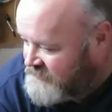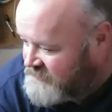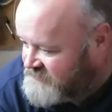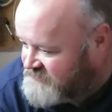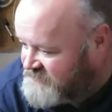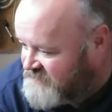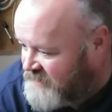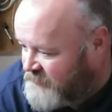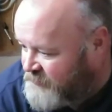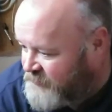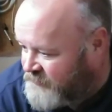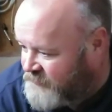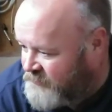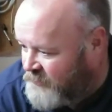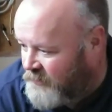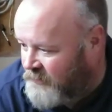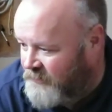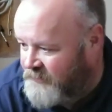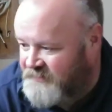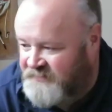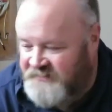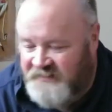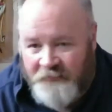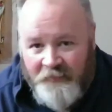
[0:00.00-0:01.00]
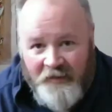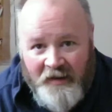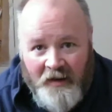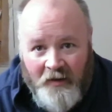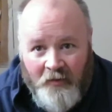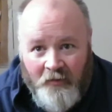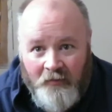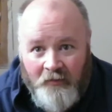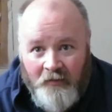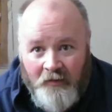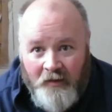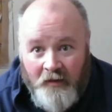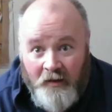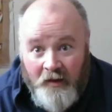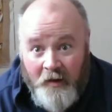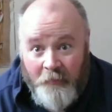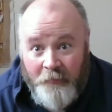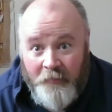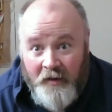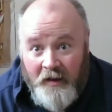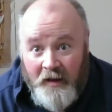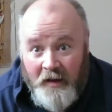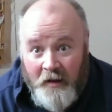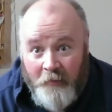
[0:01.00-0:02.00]
set up a target somehow
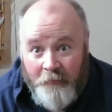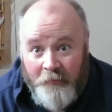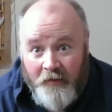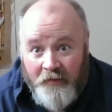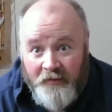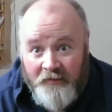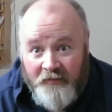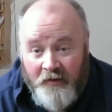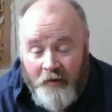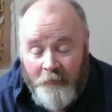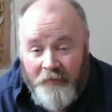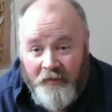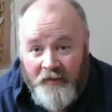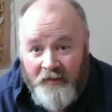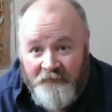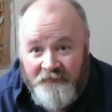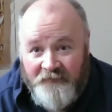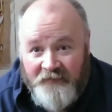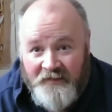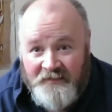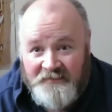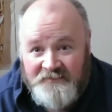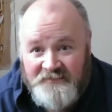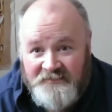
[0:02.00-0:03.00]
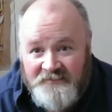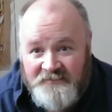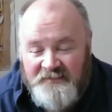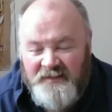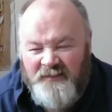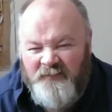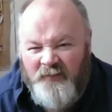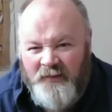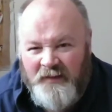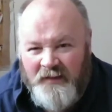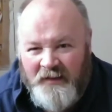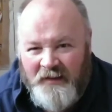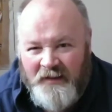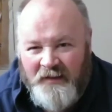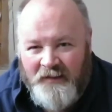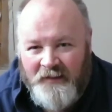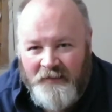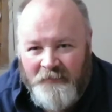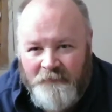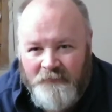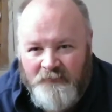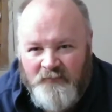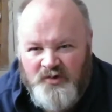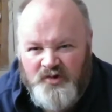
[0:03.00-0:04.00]
up on the fence, see if we can hit
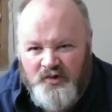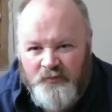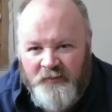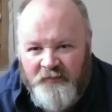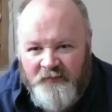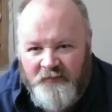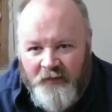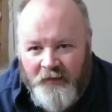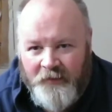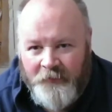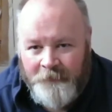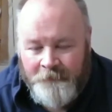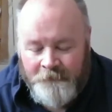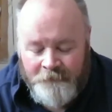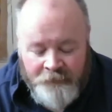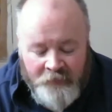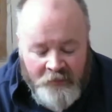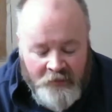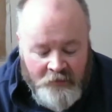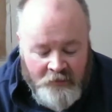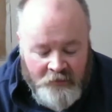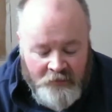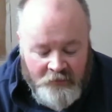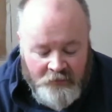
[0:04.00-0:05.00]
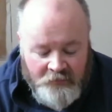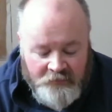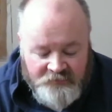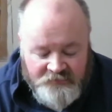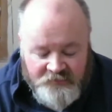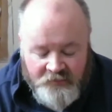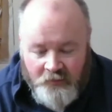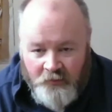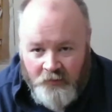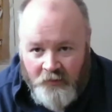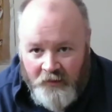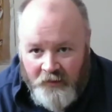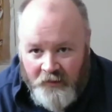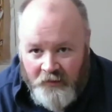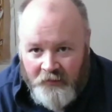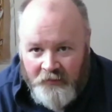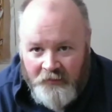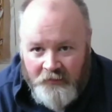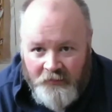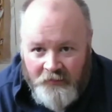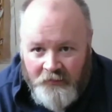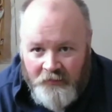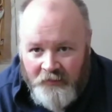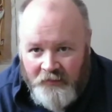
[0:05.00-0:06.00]
it. Should be fun. So
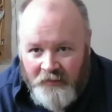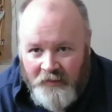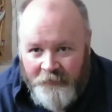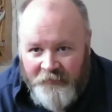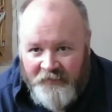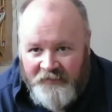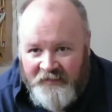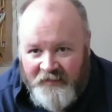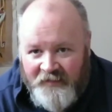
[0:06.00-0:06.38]
let me